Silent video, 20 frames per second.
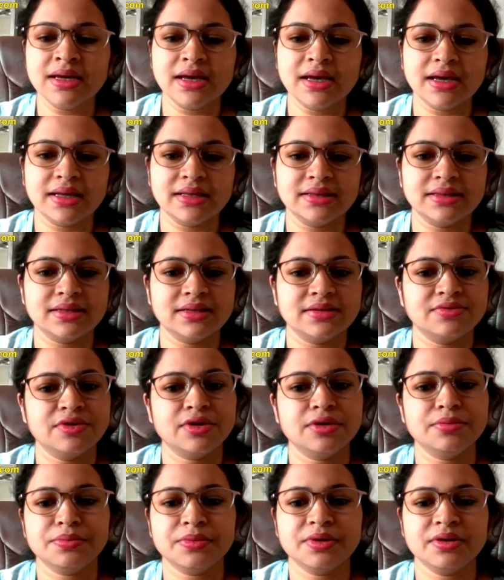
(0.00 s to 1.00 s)
and then
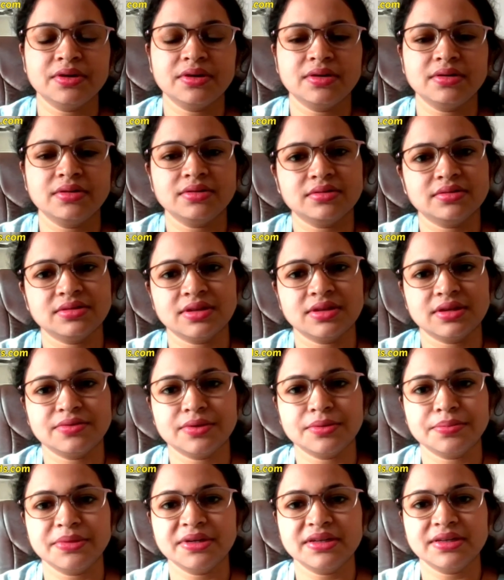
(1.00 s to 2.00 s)
there
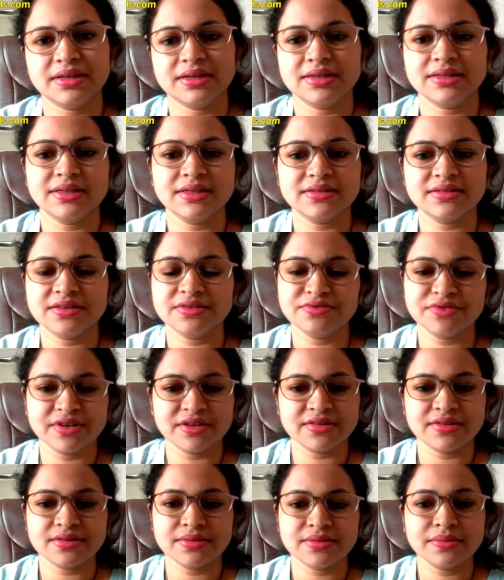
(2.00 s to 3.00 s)
will be like testing phase.